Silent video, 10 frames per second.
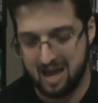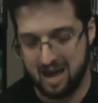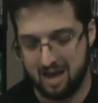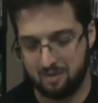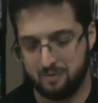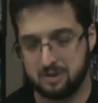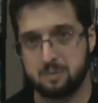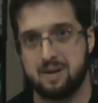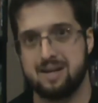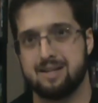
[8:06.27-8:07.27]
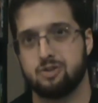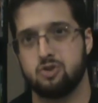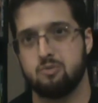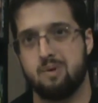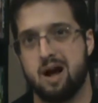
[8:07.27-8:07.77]
The first one is
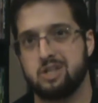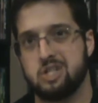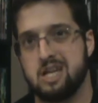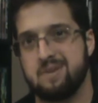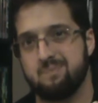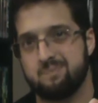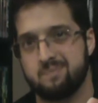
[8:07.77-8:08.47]
Jumanji,